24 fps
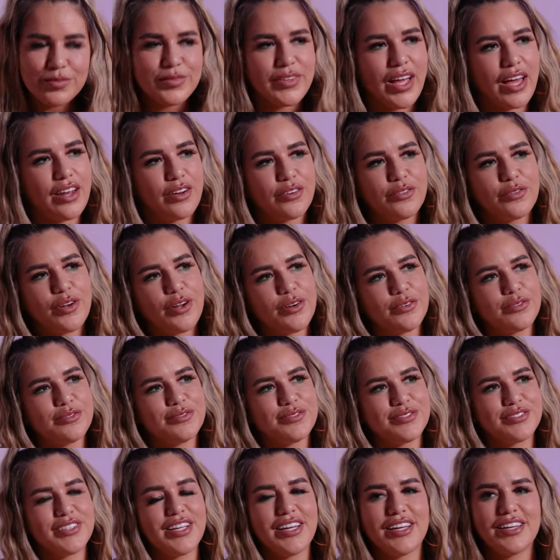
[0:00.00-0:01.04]
I don't know.
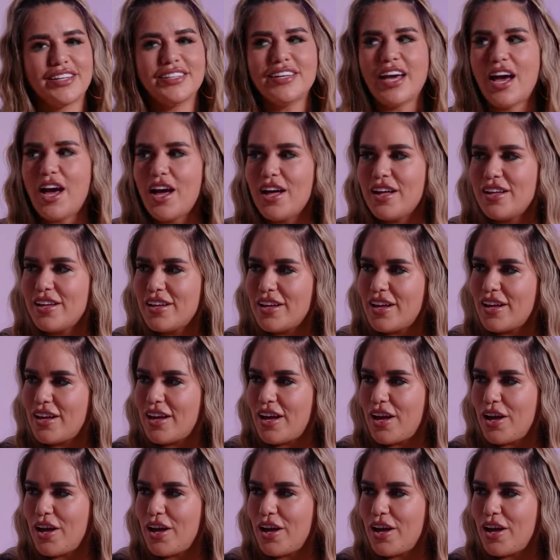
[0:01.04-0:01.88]
Yeah. Okay.